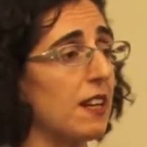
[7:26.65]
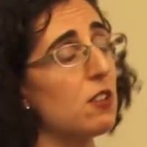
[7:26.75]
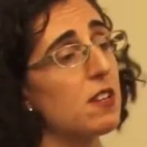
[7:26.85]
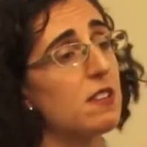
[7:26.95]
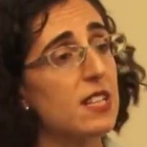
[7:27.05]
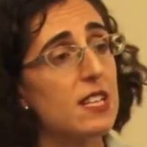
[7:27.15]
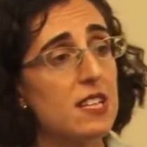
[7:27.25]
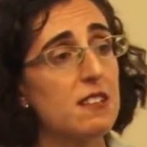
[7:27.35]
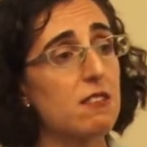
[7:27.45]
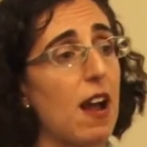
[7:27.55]
And you can see in
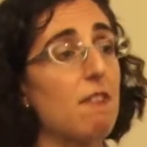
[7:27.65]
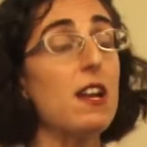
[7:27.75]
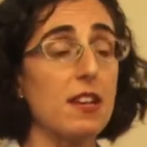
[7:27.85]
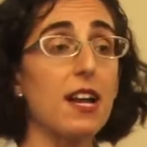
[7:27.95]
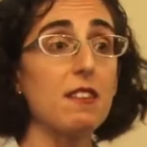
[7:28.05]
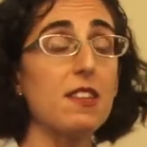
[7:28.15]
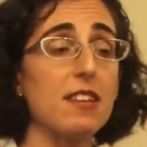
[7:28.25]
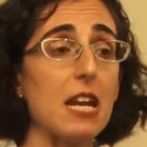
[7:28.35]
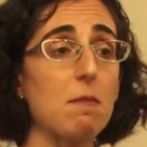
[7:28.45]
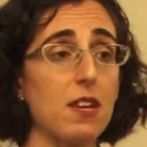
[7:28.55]
this graph the
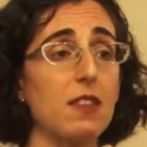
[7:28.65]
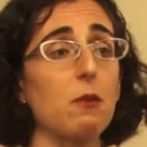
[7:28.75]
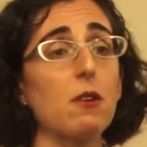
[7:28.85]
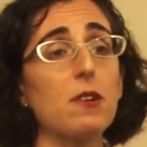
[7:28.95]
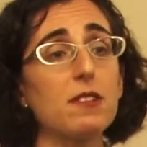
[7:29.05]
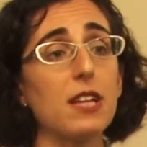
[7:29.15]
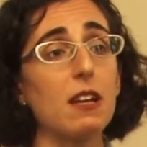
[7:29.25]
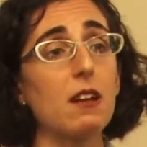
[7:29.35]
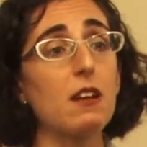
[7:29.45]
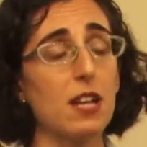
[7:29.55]
same thing that we were
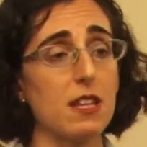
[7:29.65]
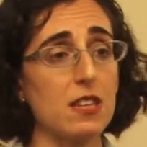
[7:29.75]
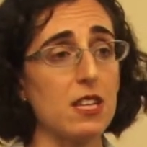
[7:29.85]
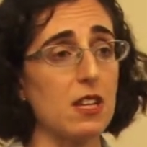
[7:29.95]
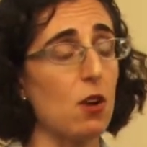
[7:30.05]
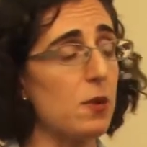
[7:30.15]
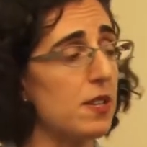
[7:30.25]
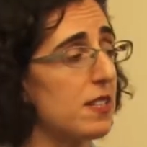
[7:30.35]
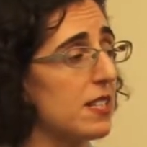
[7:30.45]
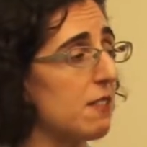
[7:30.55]
seeing in the
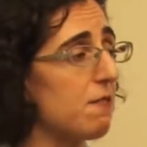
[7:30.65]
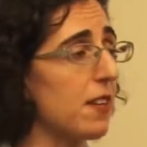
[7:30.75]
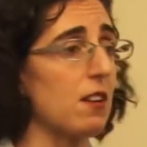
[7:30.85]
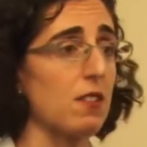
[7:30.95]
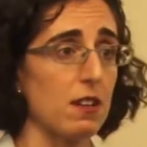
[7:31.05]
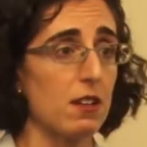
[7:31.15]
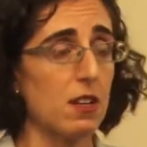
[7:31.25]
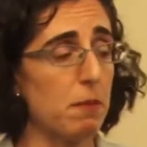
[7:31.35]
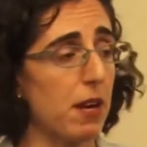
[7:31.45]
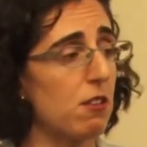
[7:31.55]
OECD figure that
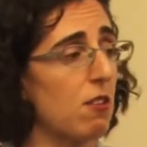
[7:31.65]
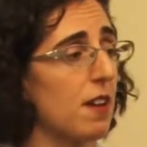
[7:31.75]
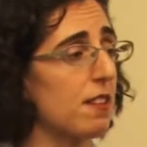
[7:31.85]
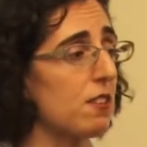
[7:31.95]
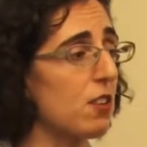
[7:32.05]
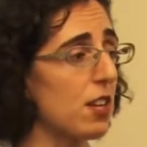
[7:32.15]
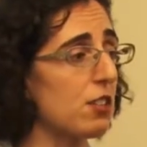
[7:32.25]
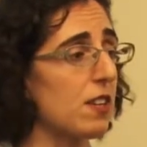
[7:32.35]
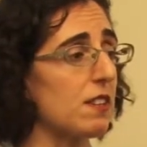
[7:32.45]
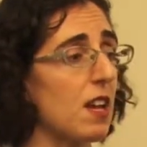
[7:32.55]
compared across other
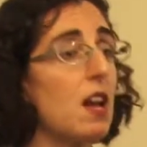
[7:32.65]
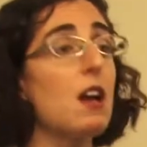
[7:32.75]
countries.